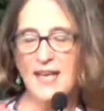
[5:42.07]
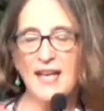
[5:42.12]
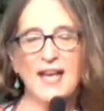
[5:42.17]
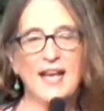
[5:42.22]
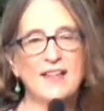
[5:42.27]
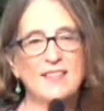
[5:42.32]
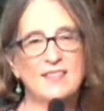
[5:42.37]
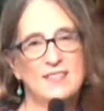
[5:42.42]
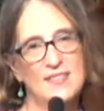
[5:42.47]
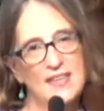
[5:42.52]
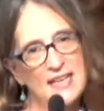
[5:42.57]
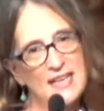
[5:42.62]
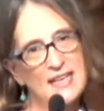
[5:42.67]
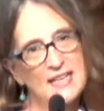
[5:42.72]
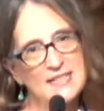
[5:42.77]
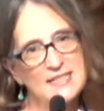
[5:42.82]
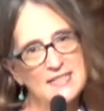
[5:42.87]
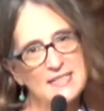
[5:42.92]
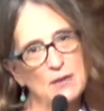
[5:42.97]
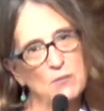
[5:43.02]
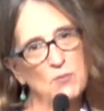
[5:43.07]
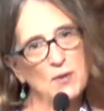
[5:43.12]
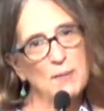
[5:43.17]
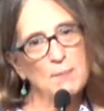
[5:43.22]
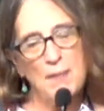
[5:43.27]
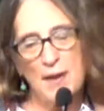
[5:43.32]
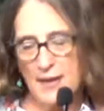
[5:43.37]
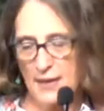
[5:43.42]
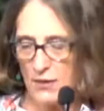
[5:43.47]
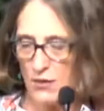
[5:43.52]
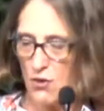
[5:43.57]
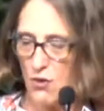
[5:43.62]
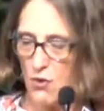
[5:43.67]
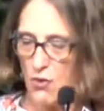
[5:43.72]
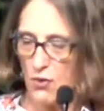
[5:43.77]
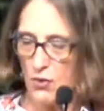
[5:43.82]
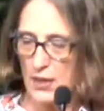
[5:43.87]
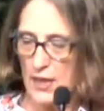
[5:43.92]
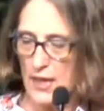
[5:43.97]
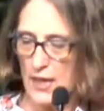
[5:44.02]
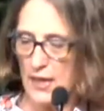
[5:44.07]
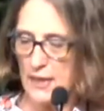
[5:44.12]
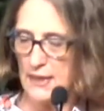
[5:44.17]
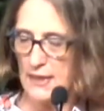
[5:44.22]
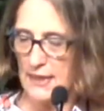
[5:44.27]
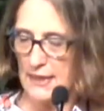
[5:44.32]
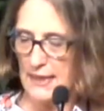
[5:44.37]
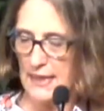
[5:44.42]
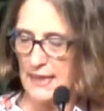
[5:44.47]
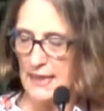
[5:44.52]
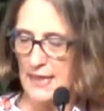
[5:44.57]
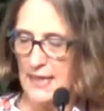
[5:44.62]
and things that we might call ugly